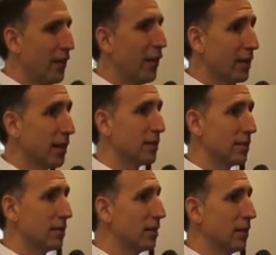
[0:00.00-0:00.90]
think
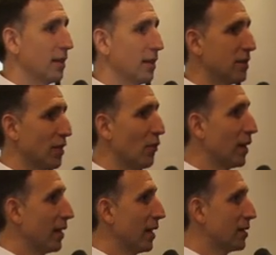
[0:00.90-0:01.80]
that's
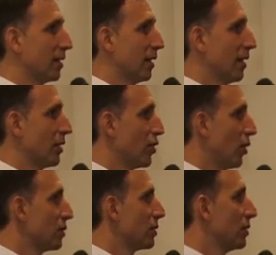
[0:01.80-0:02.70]
something that
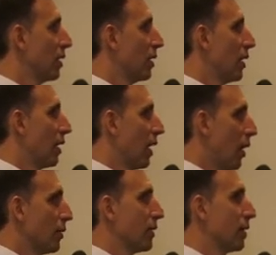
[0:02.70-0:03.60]
shows
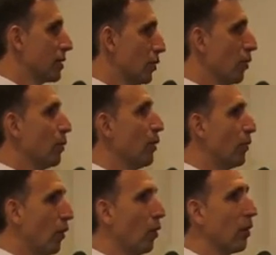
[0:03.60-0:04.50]
how the school moved
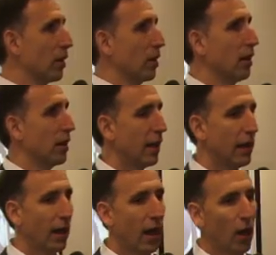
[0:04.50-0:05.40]
forward
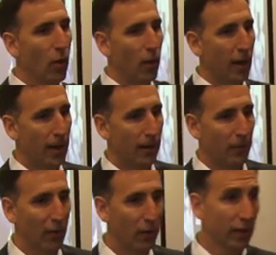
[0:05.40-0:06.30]
and how
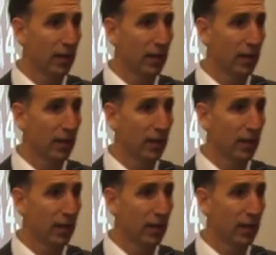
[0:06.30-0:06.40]
everything